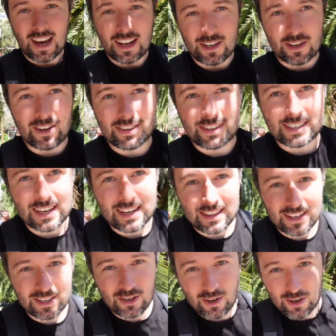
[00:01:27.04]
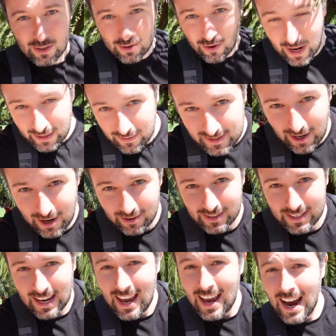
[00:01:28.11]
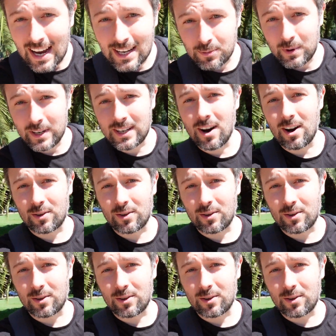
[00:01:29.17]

and you can see these huge gravestones as we duck